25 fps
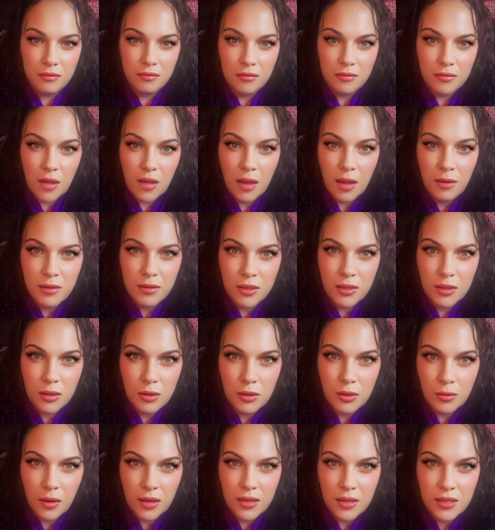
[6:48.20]
How did they
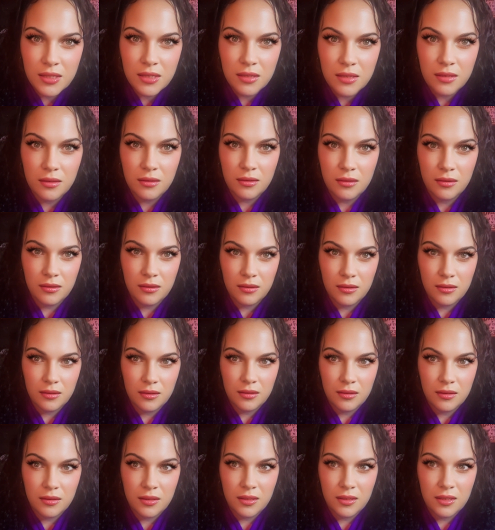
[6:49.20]
no answer?
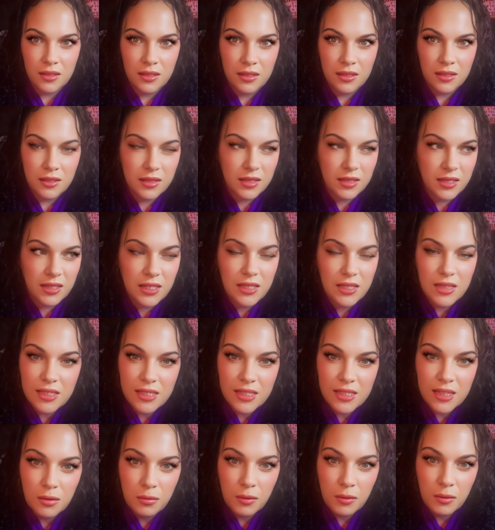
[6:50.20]
They didna
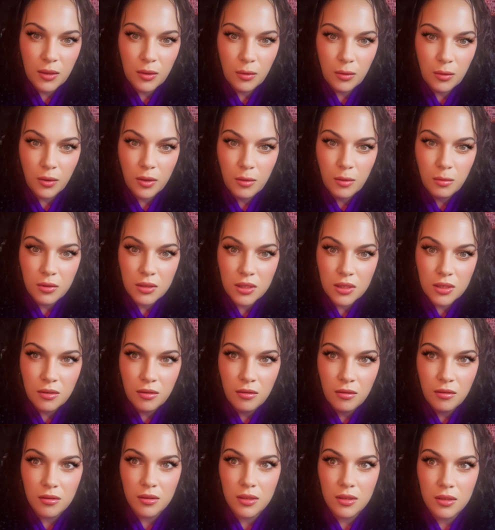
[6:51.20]
say wha they were when they
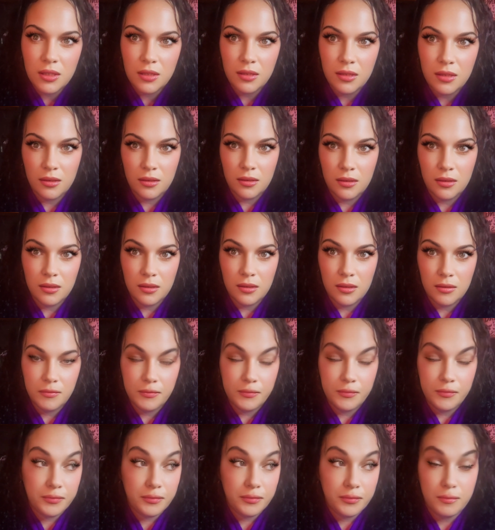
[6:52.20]
knocked.
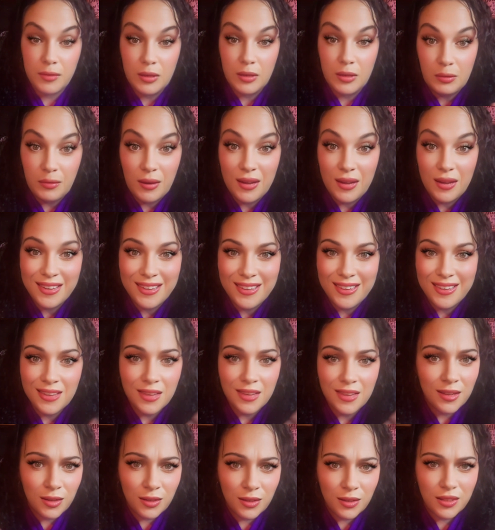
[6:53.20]
But Mackie,
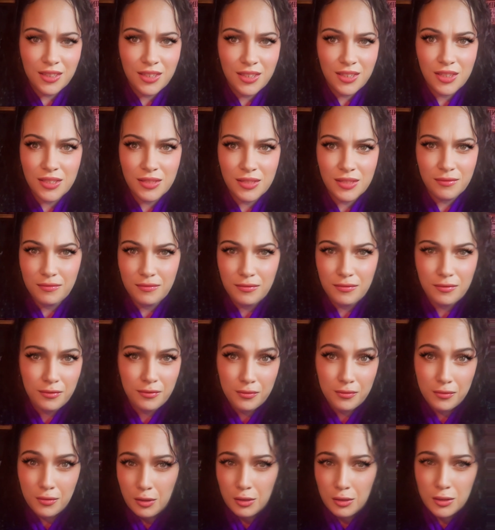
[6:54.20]
he just
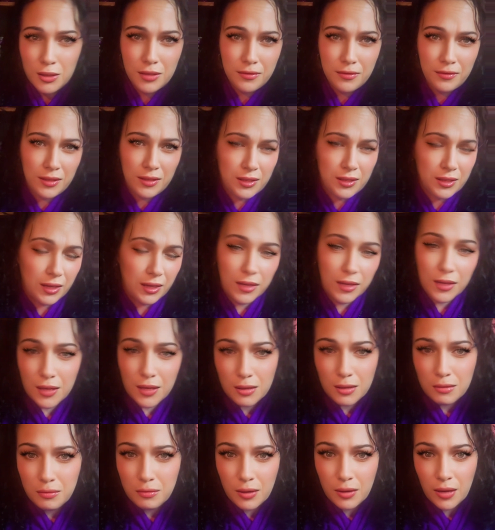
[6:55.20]
flushed fae
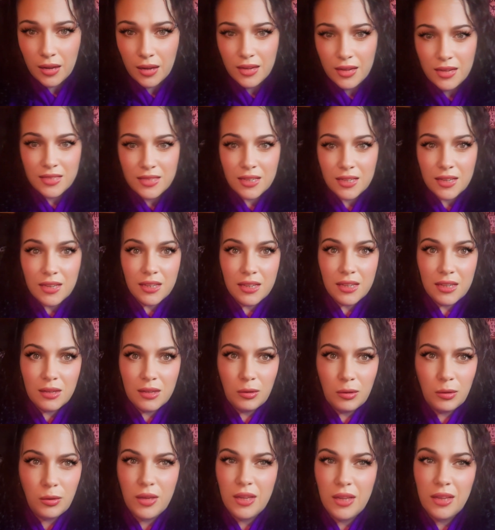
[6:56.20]
drinking pride.
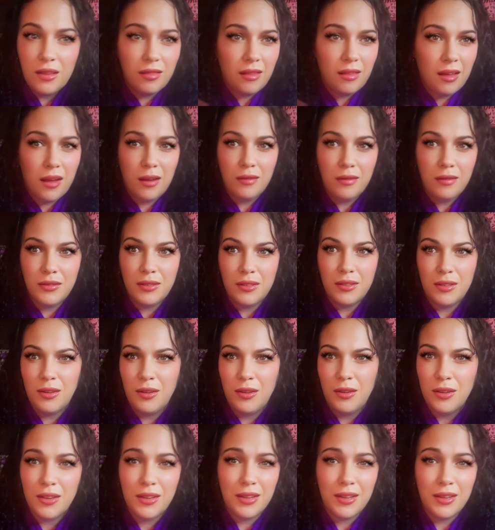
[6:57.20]
Oh, he laughed.
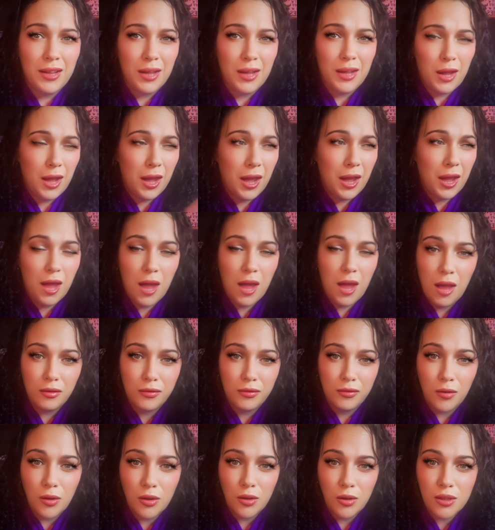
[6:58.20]
Ugh, a
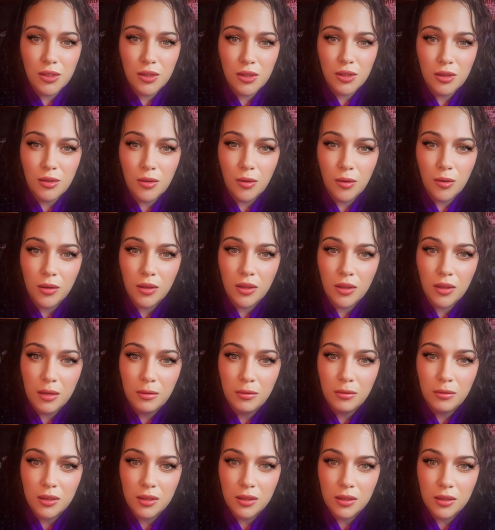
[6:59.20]
fox could knock
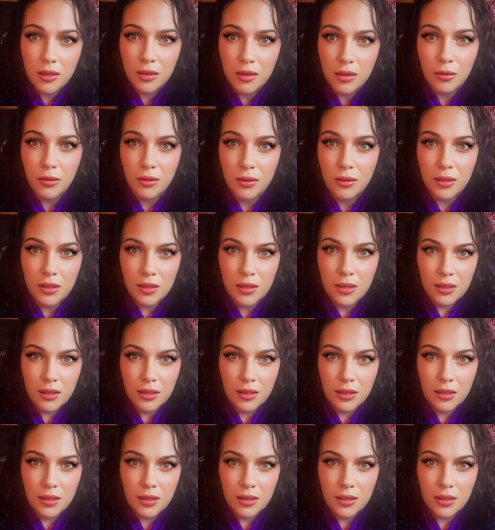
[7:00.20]
louder than none.